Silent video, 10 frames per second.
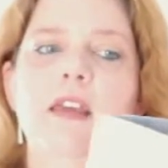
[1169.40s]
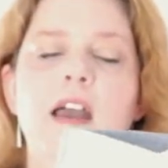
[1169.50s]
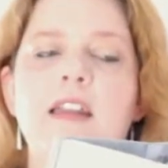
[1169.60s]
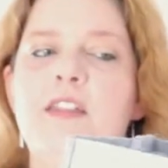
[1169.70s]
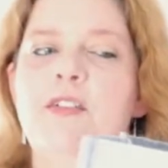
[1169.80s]

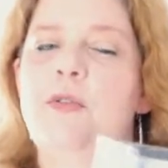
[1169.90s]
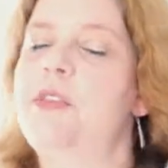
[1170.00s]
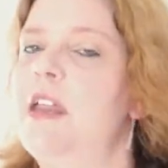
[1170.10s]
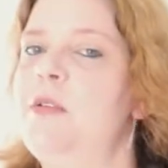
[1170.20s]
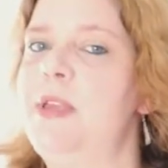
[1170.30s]
And I thought, well,
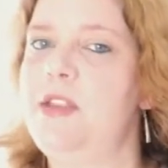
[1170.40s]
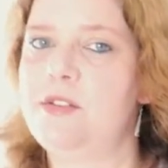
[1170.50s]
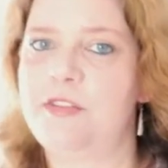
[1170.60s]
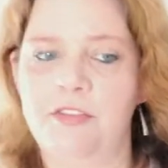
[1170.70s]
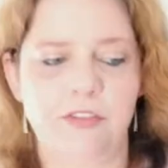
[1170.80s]
that'll be
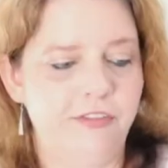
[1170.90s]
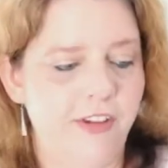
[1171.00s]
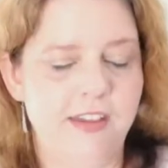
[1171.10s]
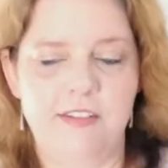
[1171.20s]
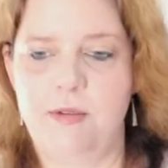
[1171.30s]
useful for
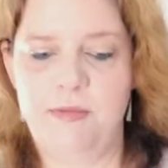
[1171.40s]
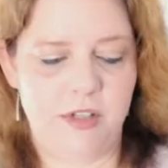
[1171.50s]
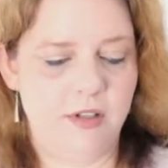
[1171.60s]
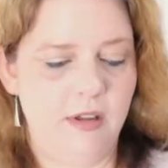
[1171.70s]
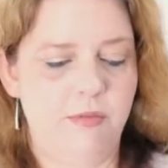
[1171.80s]
if I'm
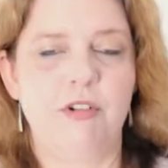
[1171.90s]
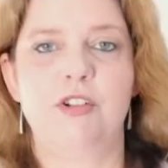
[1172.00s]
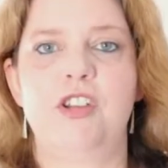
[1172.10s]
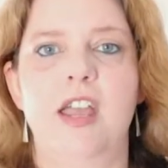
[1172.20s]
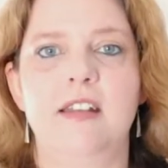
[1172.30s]
doing a
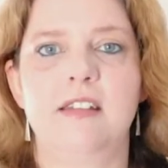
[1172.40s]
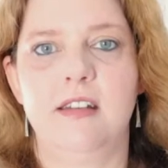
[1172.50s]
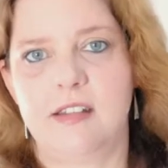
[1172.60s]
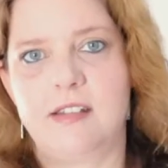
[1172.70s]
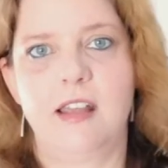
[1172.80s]
project and
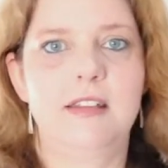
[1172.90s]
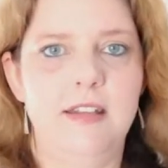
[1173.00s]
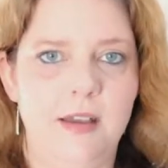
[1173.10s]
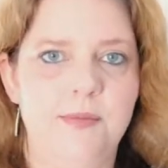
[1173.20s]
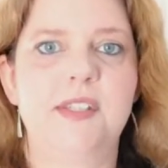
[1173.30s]
I
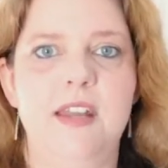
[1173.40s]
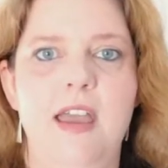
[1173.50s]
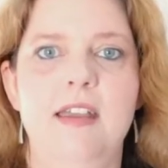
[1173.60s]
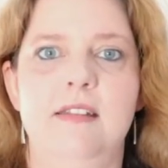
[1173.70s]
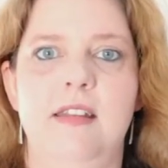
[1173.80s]
started
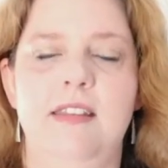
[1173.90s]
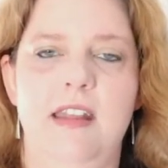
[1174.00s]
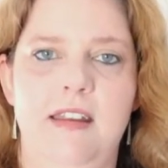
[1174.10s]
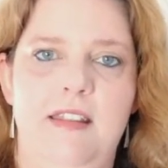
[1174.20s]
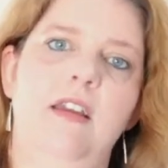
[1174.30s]
upstairs and
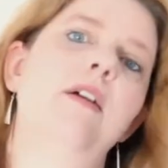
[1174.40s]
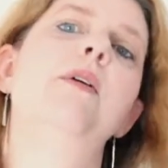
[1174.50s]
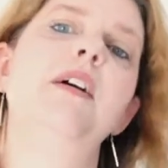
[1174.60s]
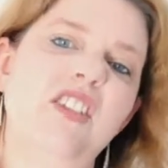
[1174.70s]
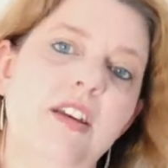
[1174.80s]
then I think,
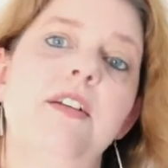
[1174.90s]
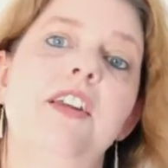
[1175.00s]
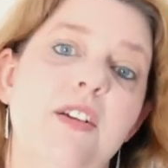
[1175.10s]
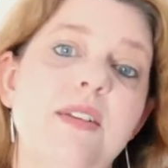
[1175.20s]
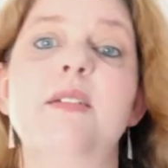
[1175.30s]
oh, actually I'm going
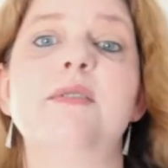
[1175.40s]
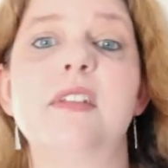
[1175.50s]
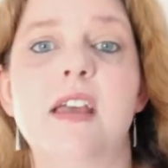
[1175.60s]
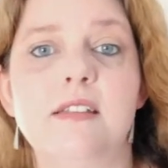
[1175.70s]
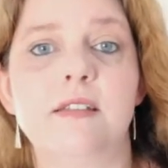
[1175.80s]
to go
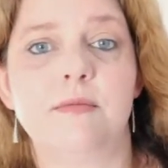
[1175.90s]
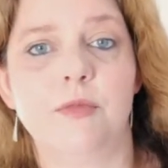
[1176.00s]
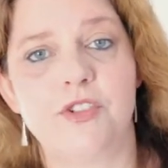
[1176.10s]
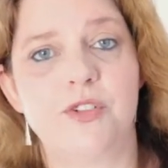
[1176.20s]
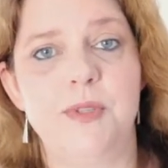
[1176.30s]
downstairs and
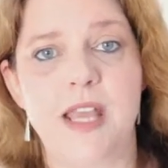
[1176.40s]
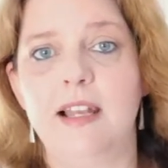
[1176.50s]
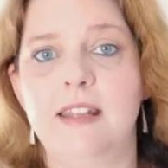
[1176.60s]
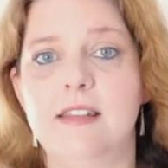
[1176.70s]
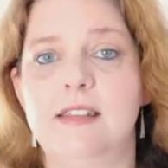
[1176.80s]
watch some
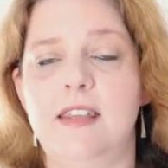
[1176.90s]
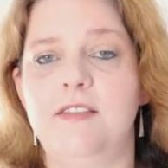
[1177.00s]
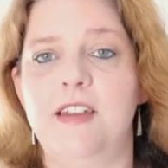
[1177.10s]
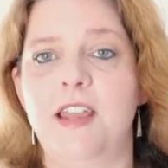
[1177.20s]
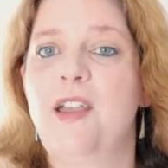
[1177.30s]
telly this
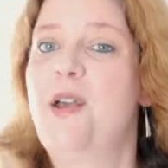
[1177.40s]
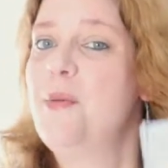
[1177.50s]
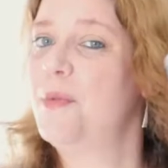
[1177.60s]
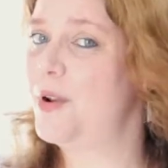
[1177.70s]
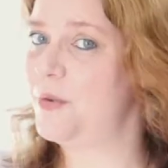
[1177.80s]
evening,
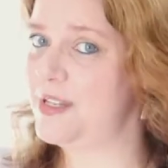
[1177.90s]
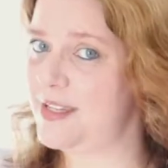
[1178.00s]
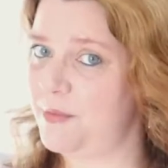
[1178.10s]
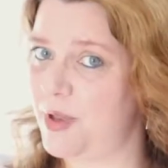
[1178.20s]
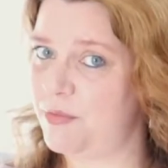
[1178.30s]
but I won't
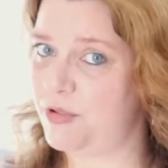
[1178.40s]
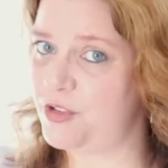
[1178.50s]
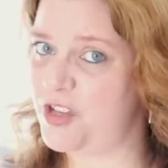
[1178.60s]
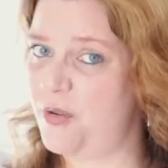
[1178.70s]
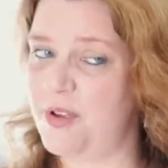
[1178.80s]
take my
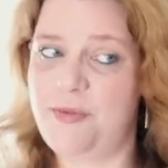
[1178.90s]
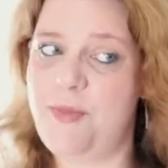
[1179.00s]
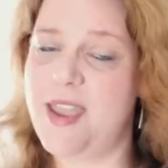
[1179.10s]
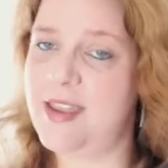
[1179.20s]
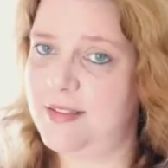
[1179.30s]
project with
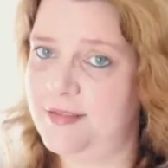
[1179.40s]
me.